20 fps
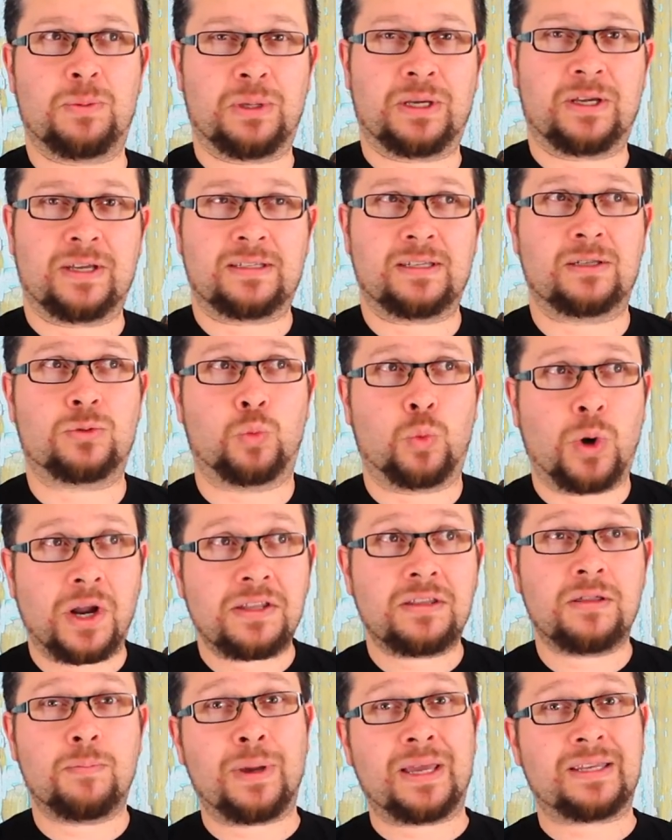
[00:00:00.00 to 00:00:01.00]
because it's one
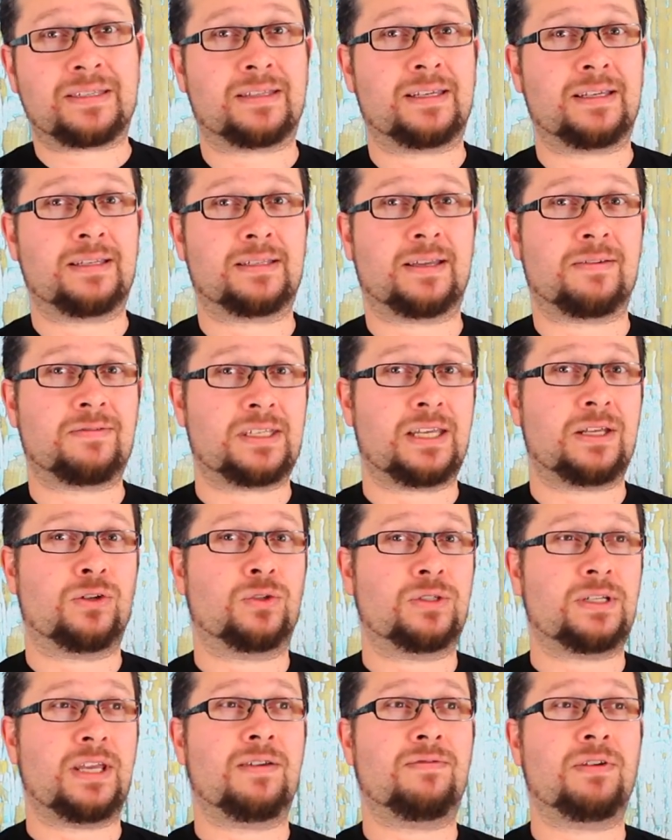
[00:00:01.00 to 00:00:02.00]
of the best things I've seen
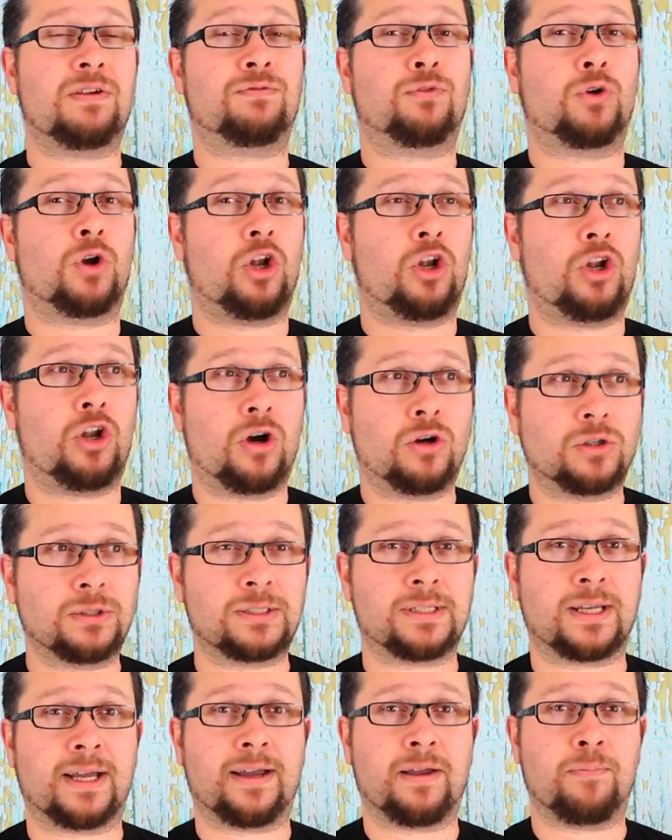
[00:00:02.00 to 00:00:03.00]
on TV for a
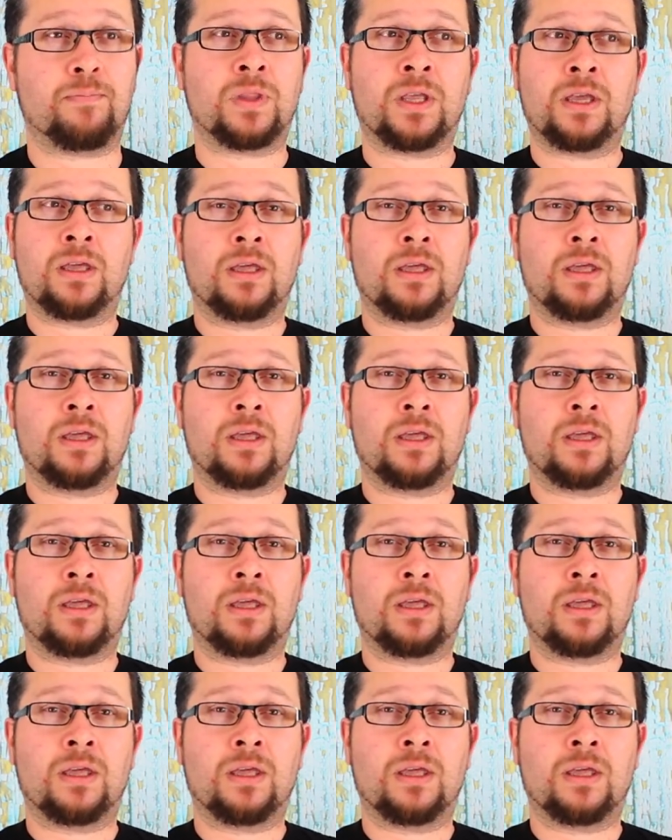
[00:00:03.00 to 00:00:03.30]
long time.